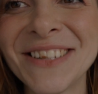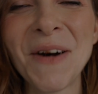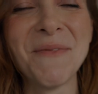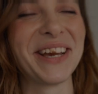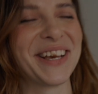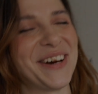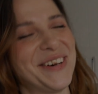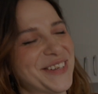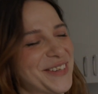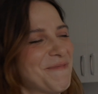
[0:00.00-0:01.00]
Oh my
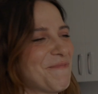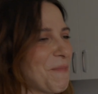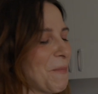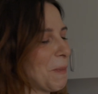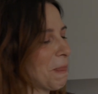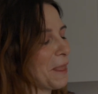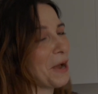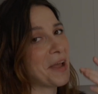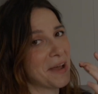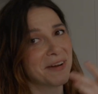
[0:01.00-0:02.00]
god.
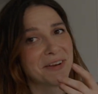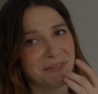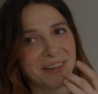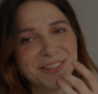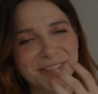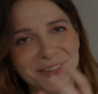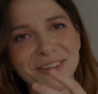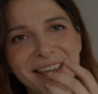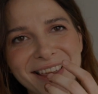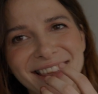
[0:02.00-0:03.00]
Okay, I'm gonna finish this
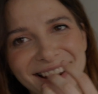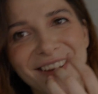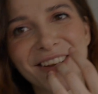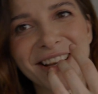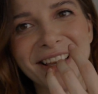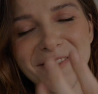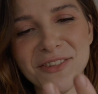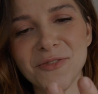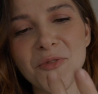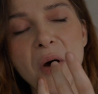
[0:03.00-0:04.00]
cookie and then I'm gonna give you
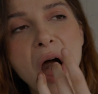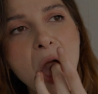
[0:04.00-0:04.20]
a tour.